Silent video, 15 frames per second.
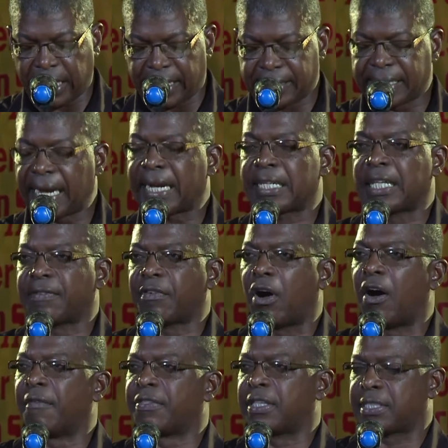on the executive
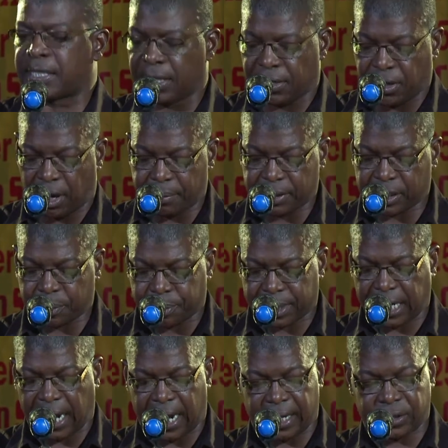of the St. Thomas
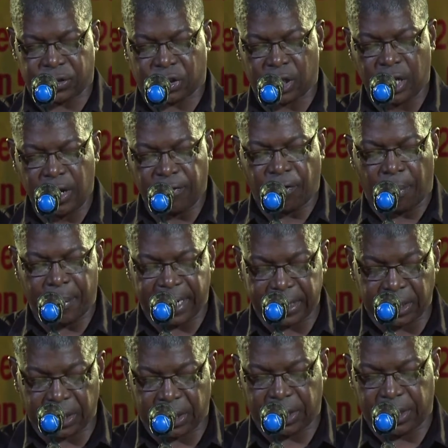branch for
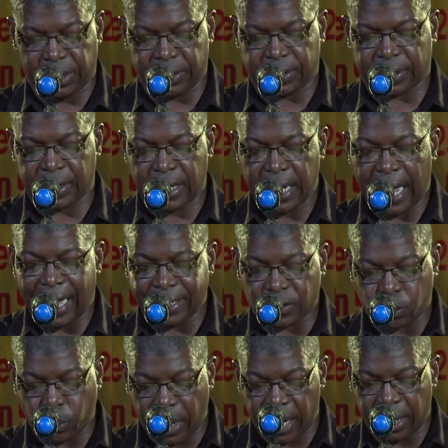many years,
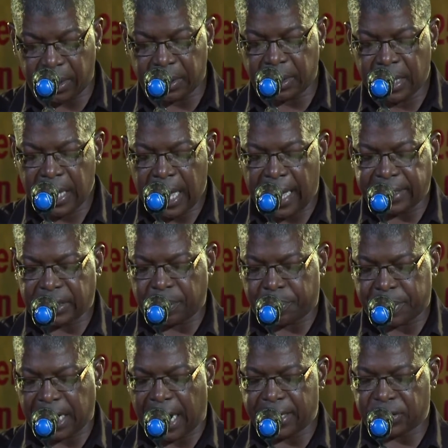as well as
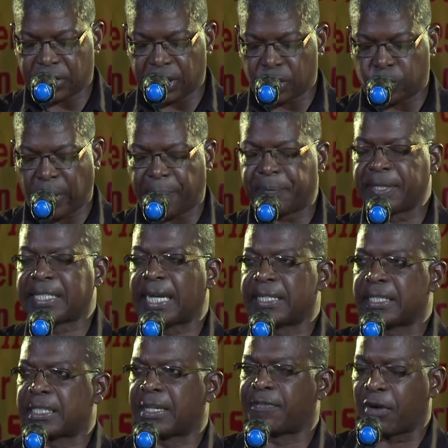the branch's
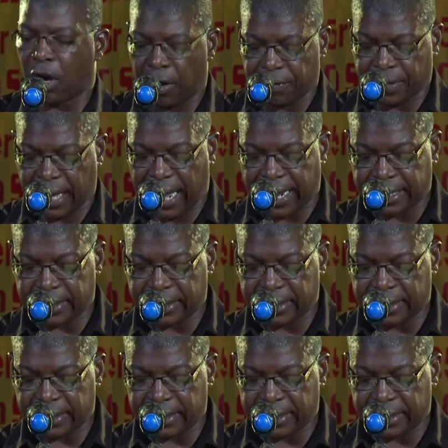representative on the